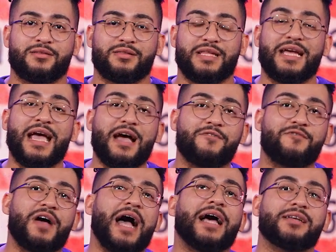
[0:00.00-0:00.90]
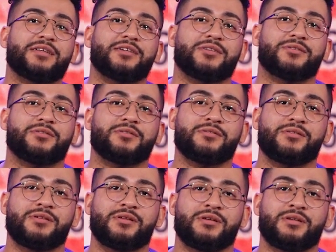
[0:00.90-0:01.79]
They have value,
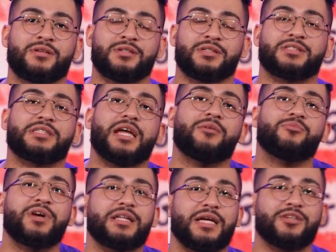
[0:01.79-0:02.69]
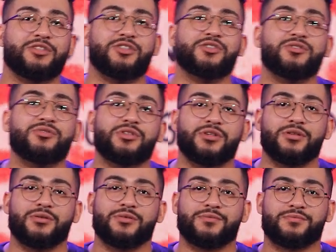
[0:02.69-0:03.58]
same way that you
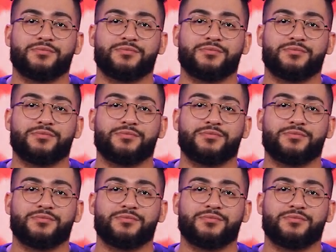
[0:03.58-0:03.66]
do.